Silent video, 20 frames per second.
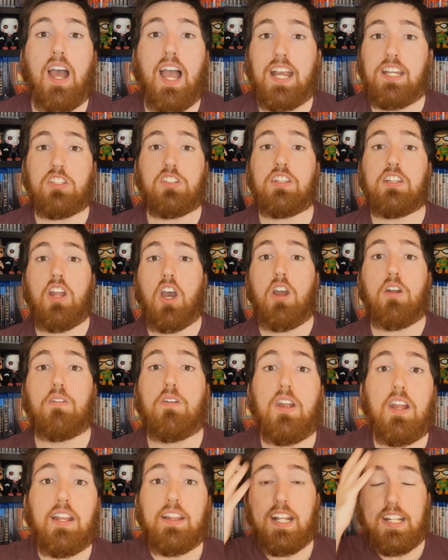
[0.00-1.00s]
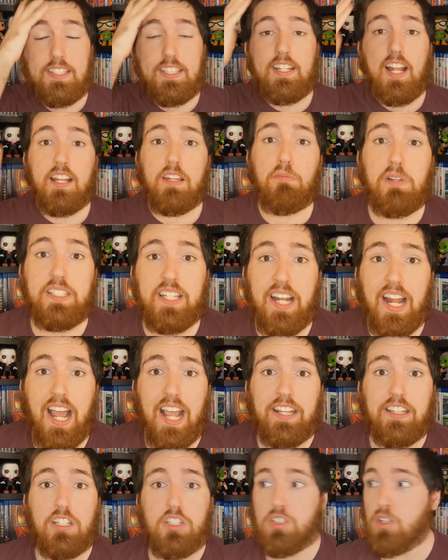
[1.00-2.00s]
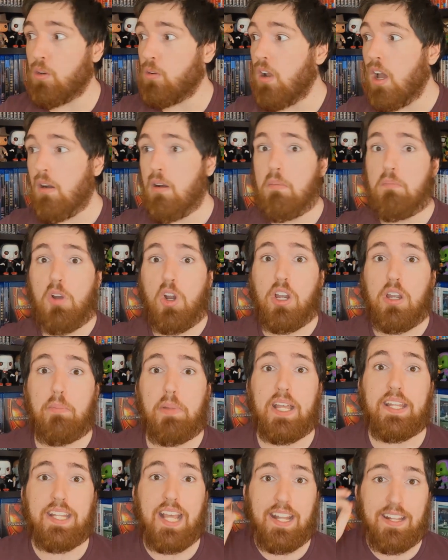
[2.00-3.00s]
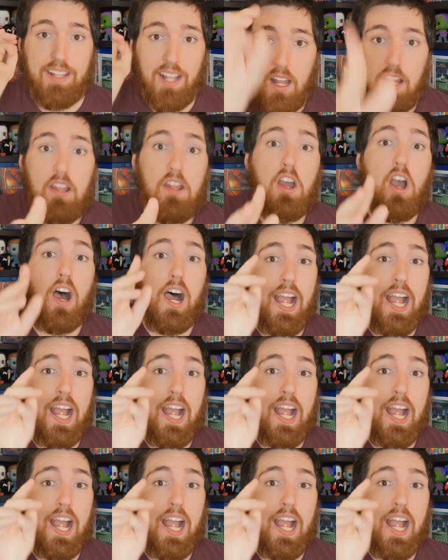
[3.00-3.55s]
that's another reason I hate this show. No, I'm wrong about that.